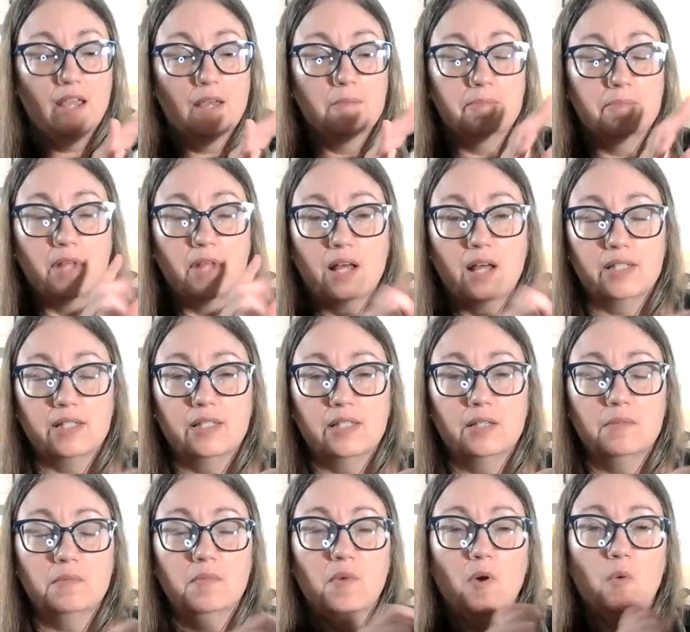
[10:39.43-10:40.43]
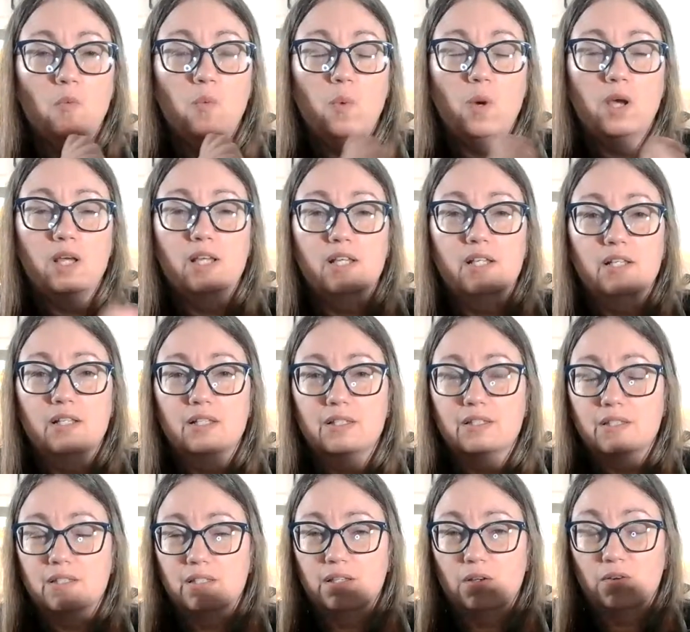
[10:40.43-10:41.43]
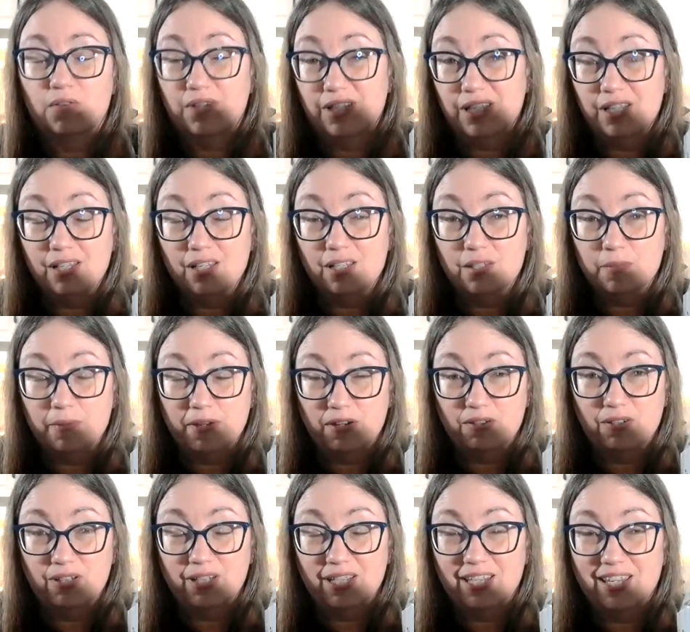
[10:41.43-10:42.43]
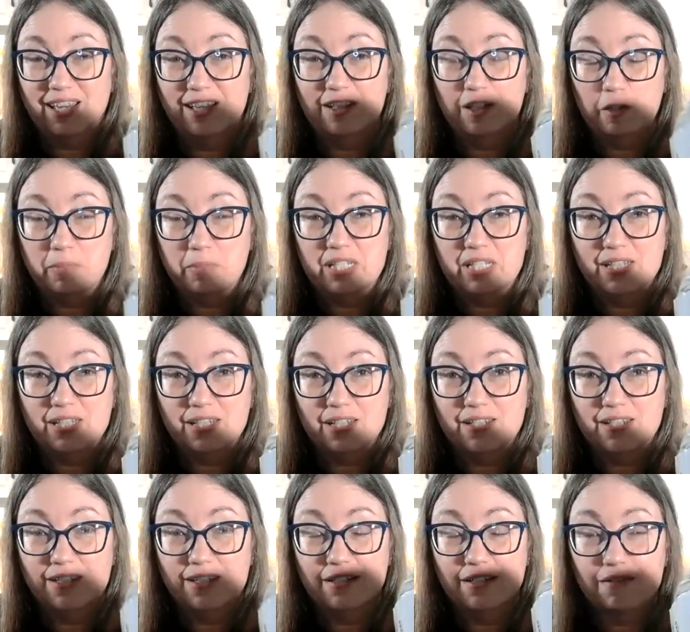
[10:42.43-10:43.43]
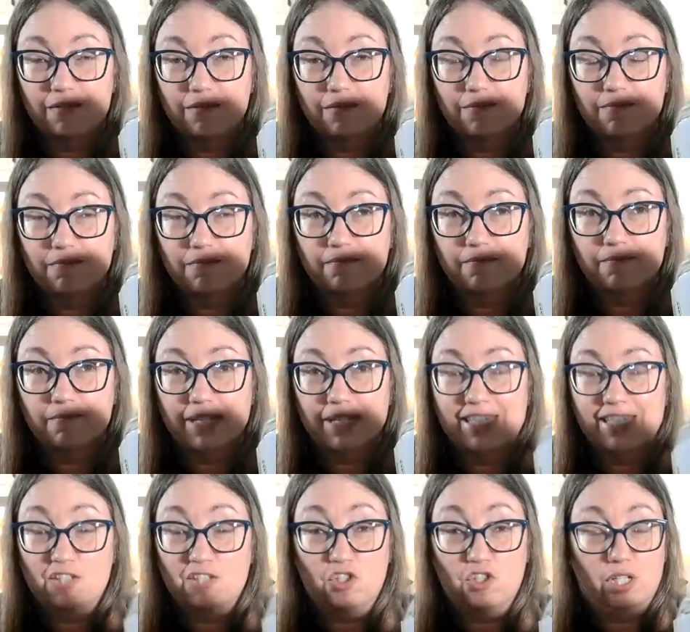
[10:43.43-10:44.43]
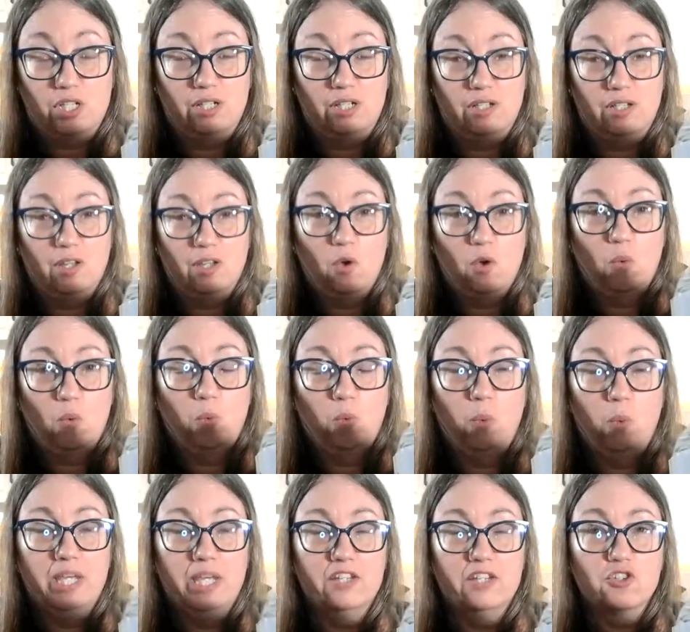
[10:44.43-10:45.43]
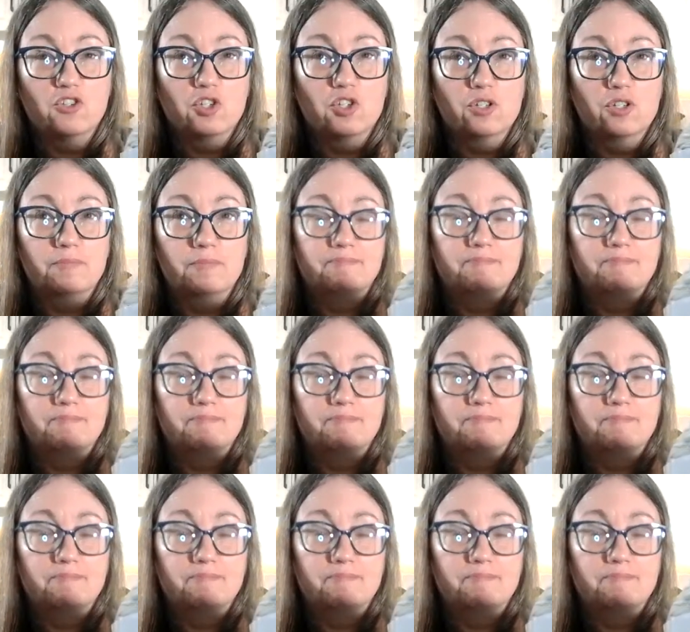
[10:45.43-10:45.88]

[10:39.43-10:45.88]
Blossom was or is apparently a limited edition, which